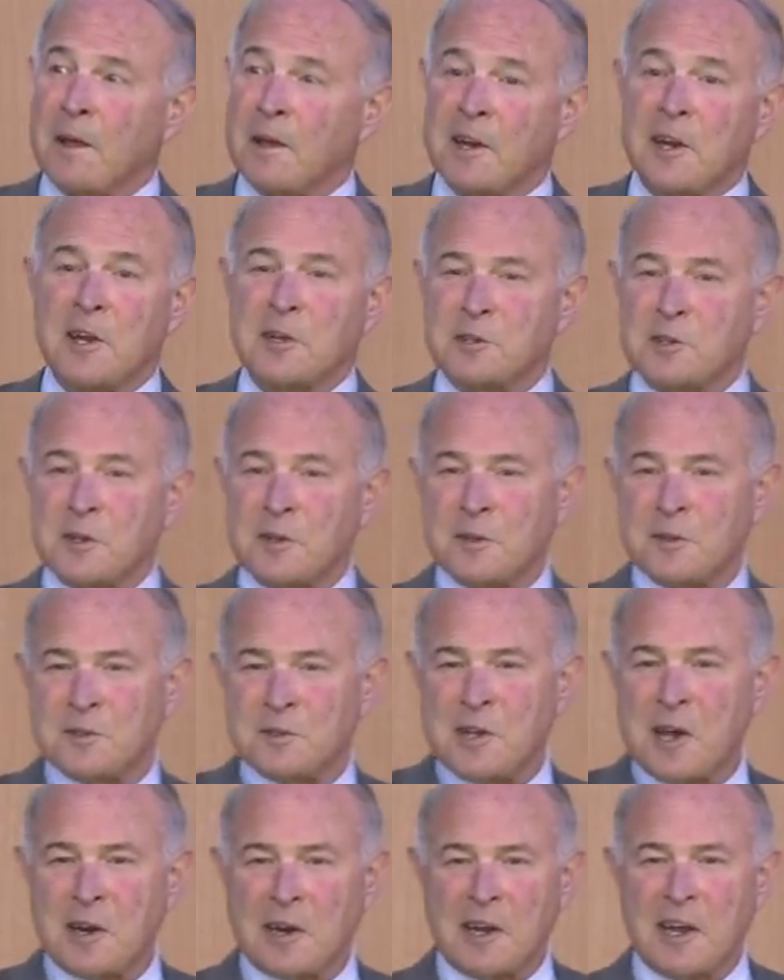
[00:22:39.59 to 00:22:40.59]
And actually,
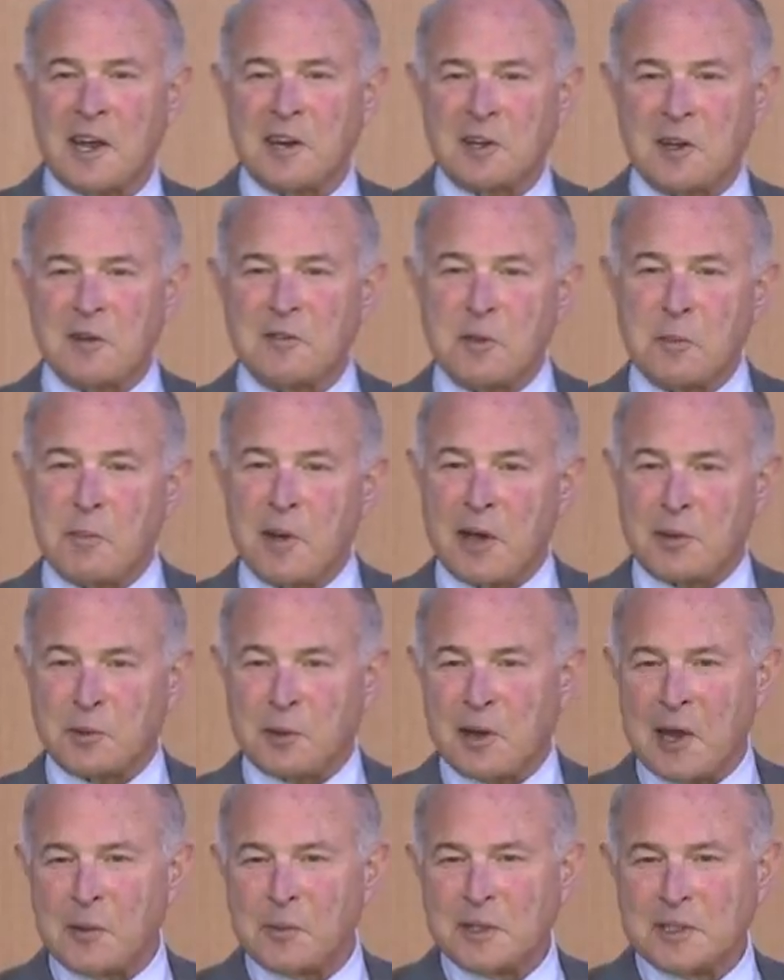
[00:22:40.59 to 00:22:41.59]
Saad, I had to give the
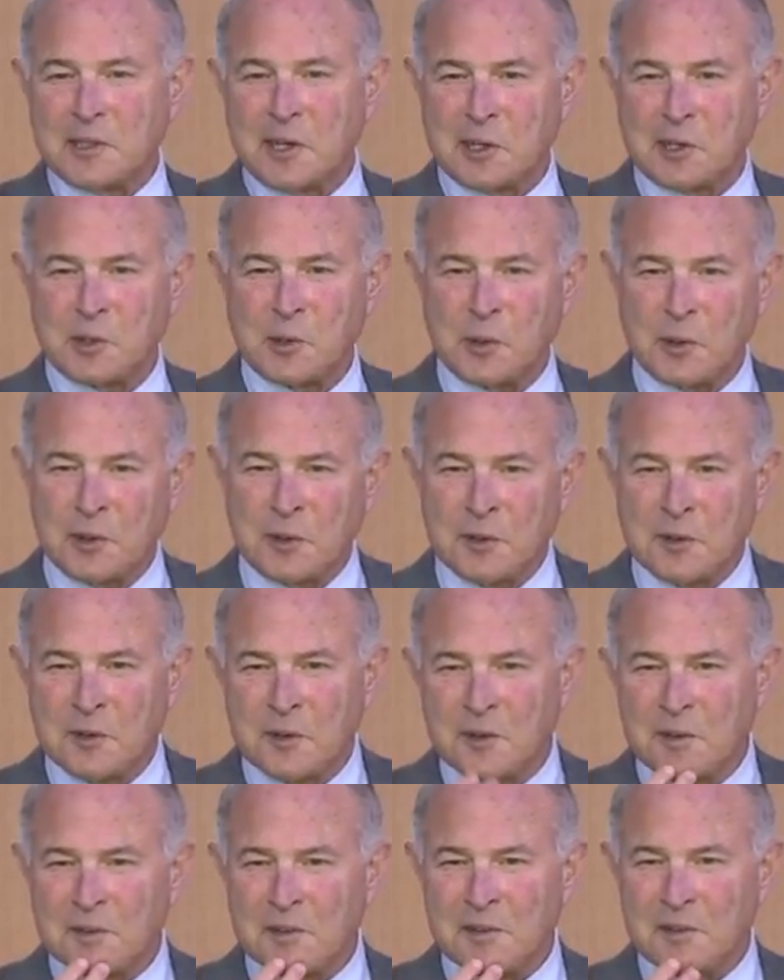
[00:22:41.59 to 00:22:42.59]
Patrick Henry lecture at,
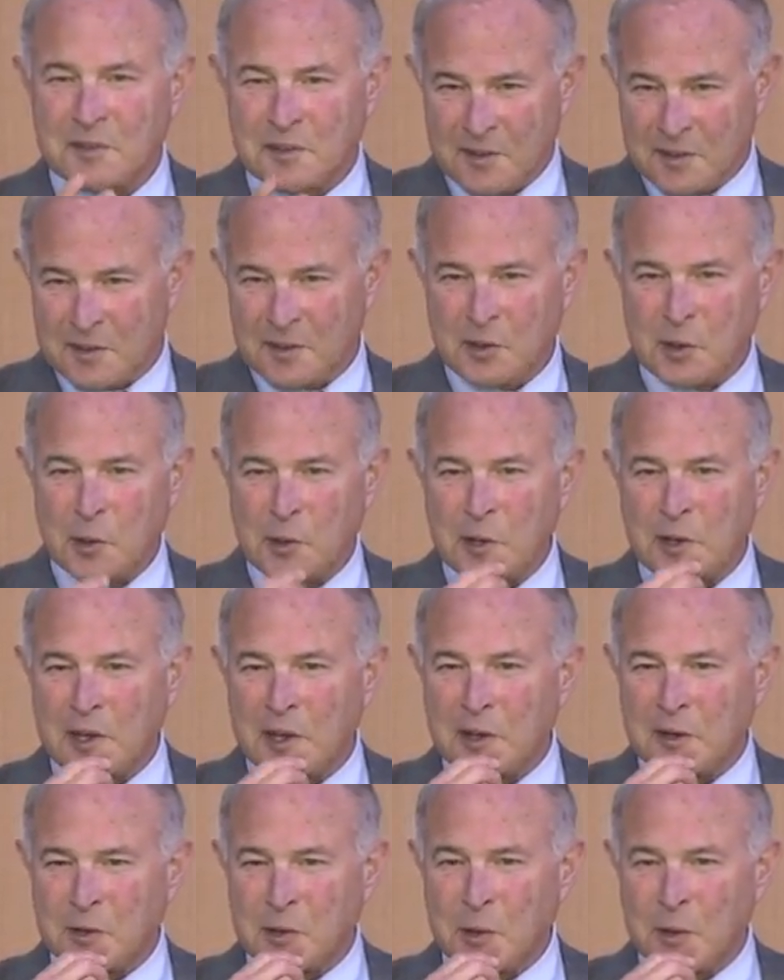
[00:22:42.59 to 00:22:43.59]
your,
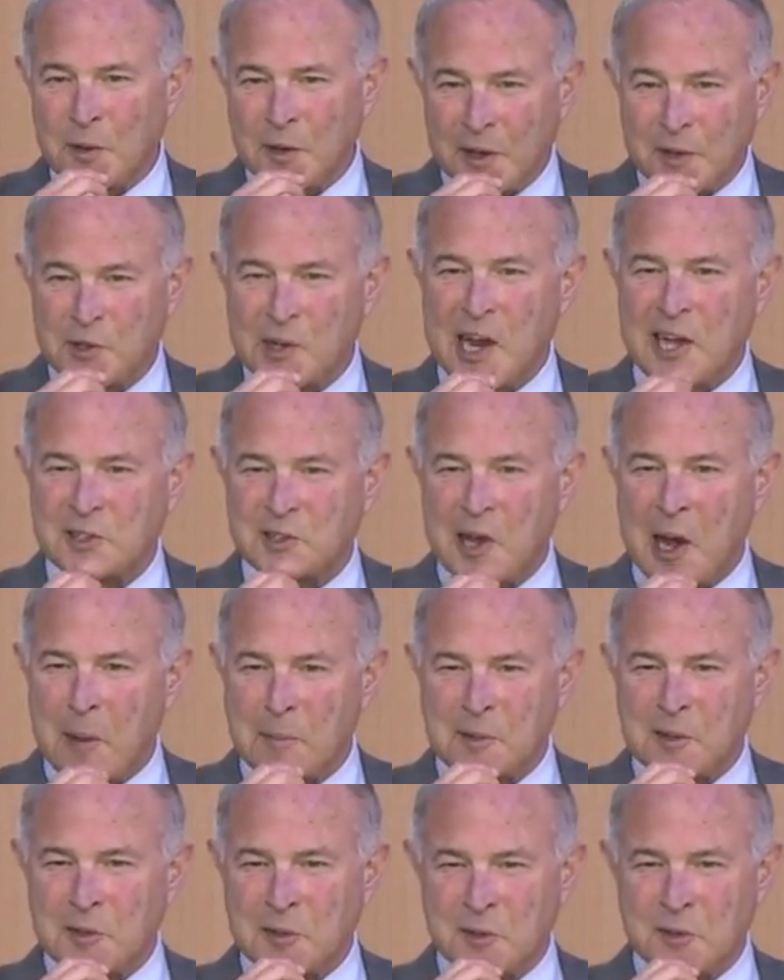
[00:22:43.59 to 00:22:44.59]
at, your, at Johns
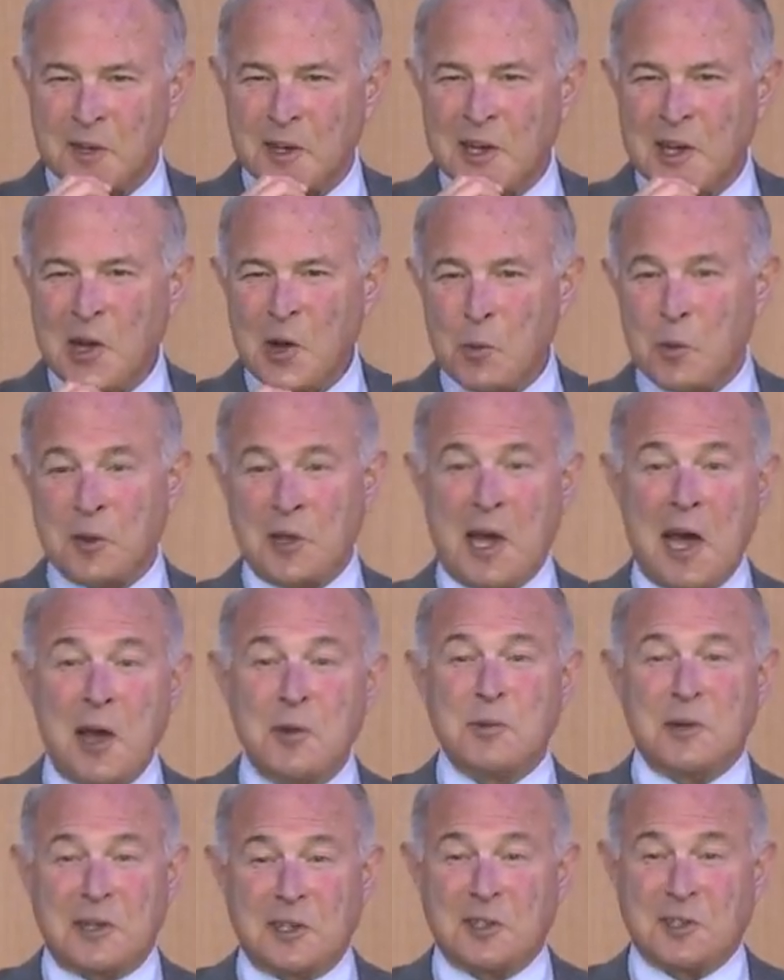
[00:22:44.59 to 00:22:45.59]
Hopkins with a
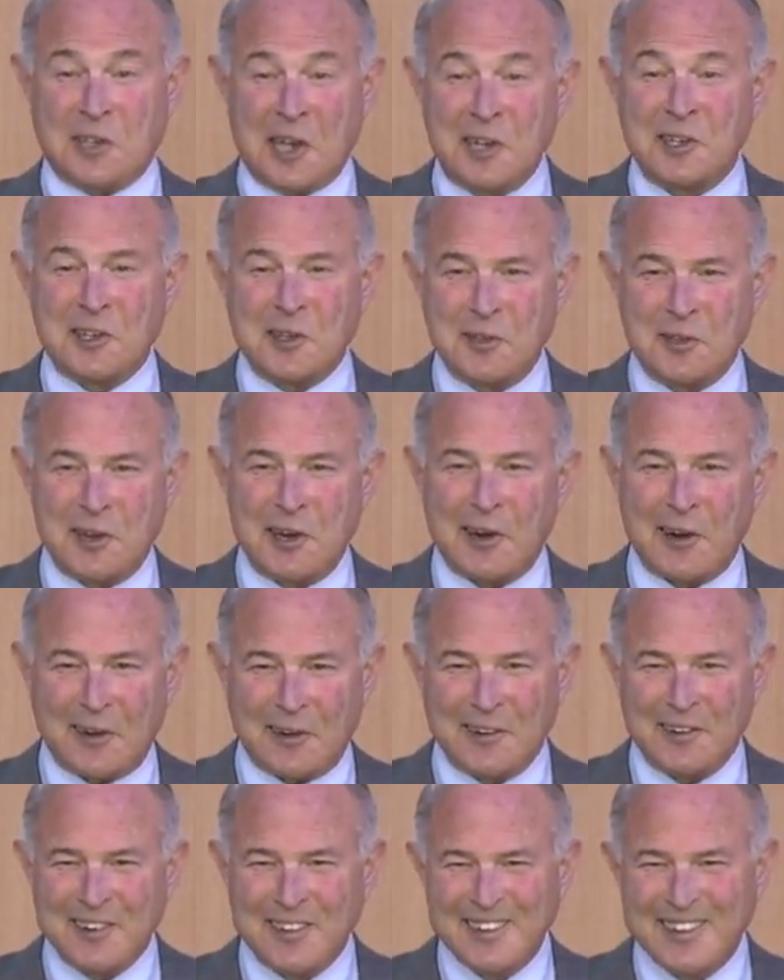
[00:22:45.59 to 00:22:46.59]
Henry descendant there,
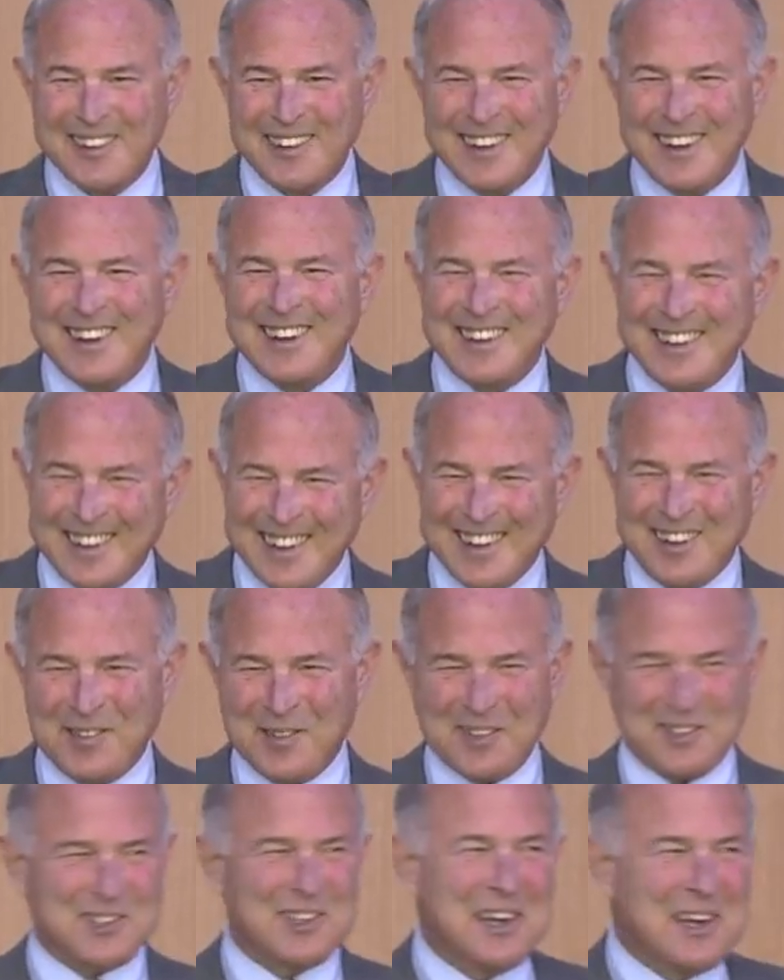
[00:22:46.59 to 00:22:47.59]

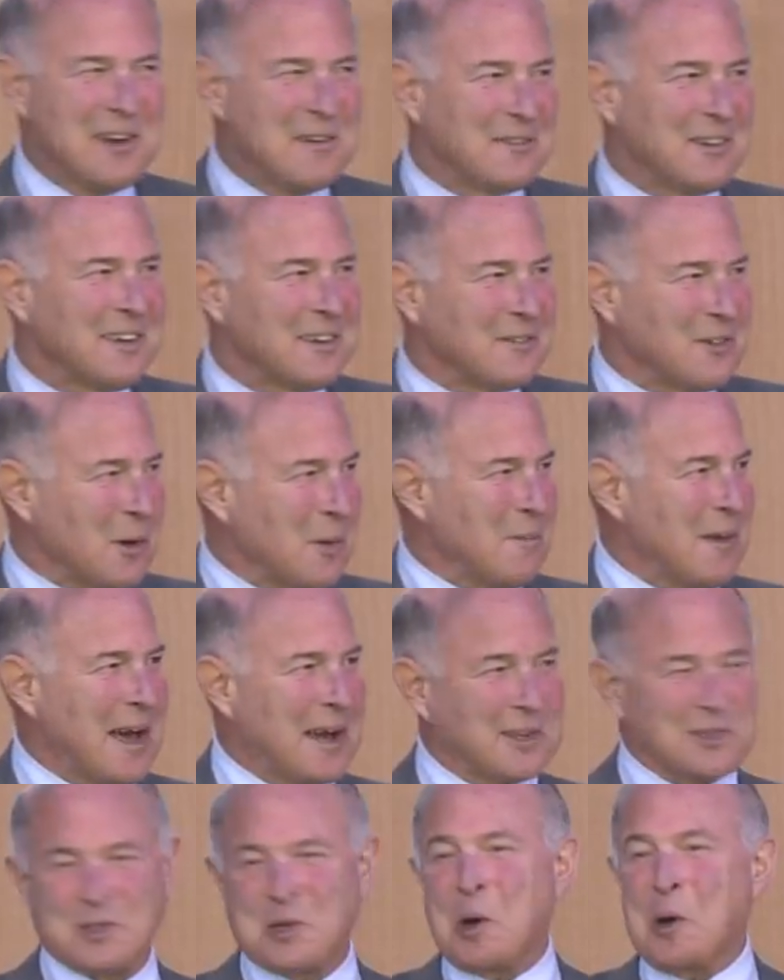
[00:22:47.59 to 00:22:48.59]
which if you're a
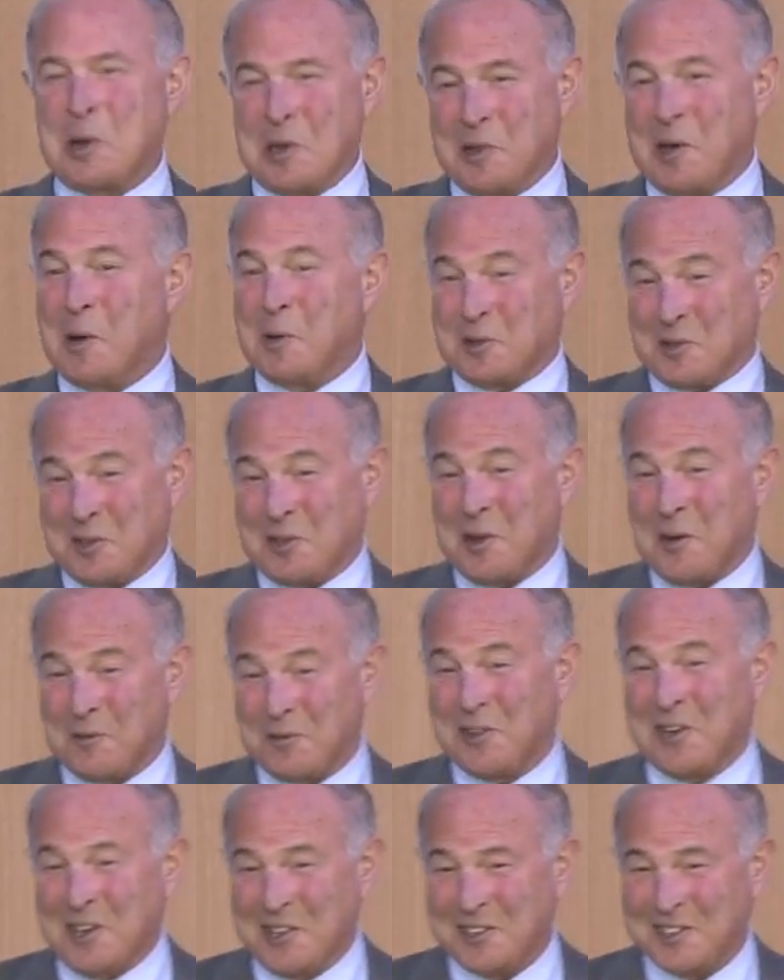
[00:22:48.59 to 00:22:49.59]
Madisonian, that was a tough
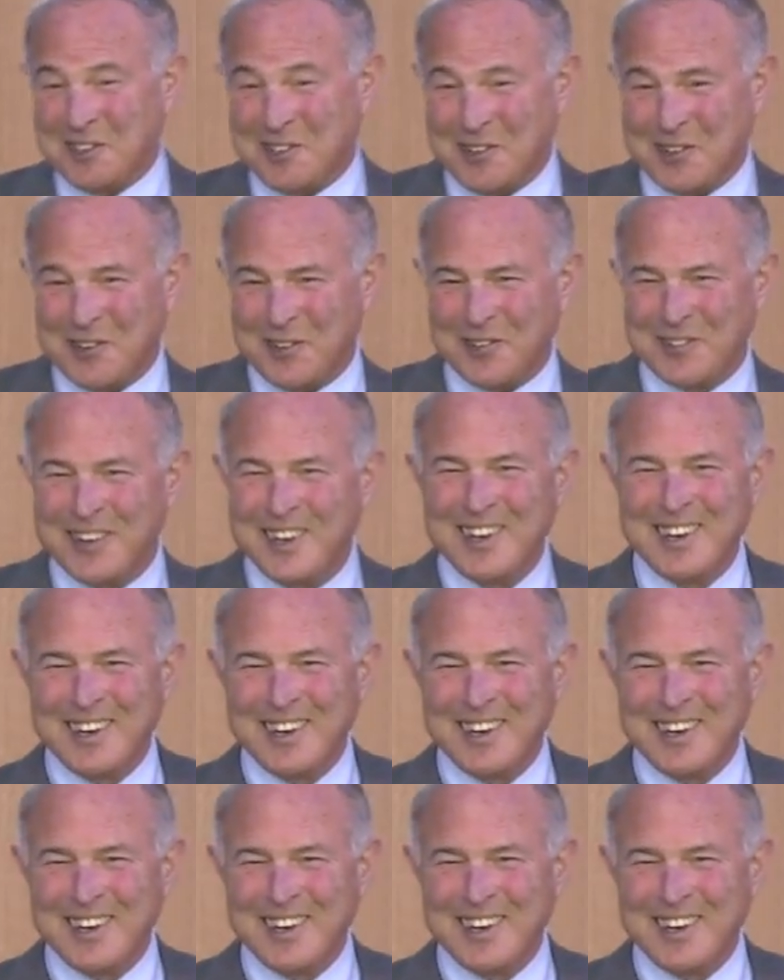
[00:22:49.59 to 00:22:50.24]
thing to do.